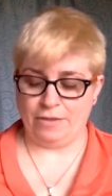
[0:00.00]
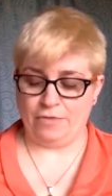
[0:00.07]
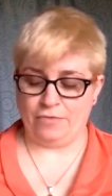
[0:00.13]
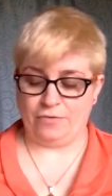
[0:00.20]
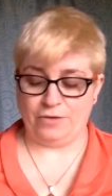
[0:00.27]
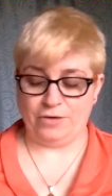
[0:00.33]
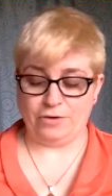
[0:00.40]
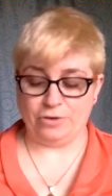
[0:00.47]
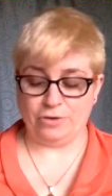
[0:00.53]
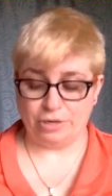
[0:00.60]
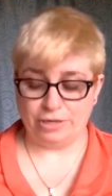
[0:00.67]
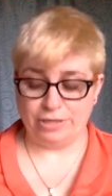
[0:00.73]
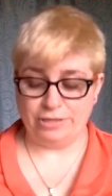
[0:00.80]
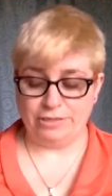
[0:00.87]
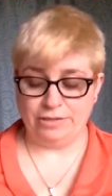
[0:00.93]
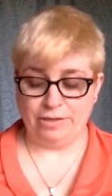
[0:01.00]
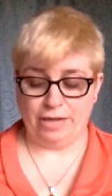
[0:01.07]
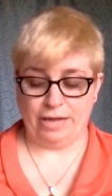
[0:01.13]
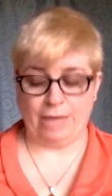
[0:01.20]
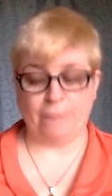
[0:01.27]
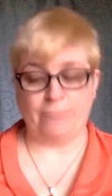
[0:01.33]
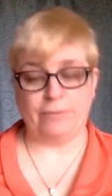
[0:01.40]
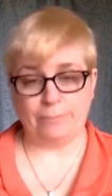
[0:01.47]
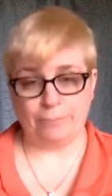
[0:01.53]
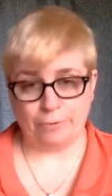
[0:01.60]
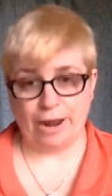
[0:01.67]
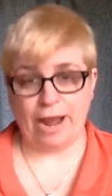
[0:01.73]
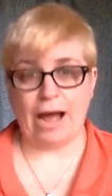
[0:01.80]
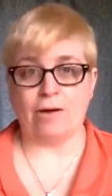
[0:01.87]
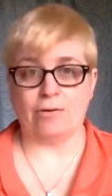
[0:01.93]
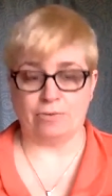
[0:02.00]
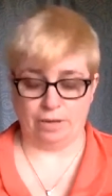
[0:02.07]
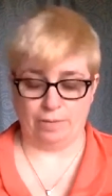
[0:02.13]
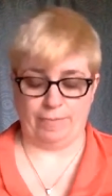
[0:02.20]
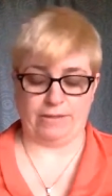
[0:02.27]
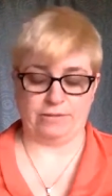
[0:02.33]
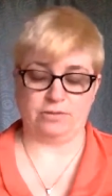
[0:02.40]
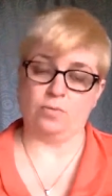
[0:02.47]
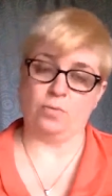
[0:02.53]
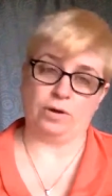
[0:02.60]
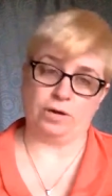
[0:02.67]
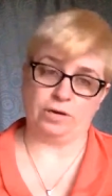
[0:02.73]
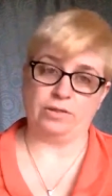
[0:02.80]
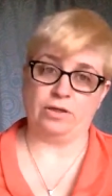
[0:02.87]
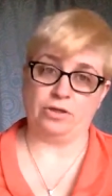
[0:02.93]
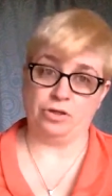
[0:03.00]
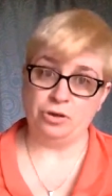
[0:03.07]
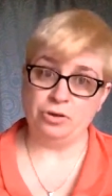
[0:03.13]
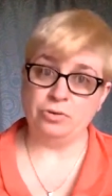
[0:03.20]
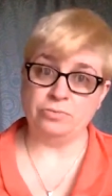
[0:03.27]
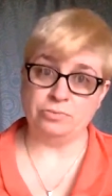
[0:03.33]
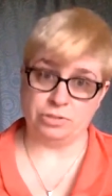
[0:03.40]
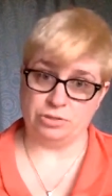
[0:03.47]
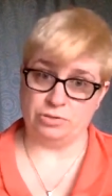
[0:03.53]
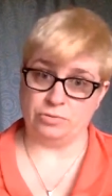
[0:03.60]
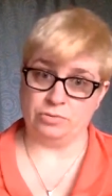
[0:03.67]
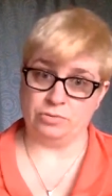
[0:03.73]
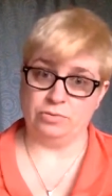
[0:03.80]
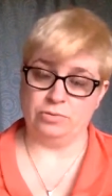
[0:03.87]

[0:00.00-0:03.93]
Feel good and be proud about the work that you do.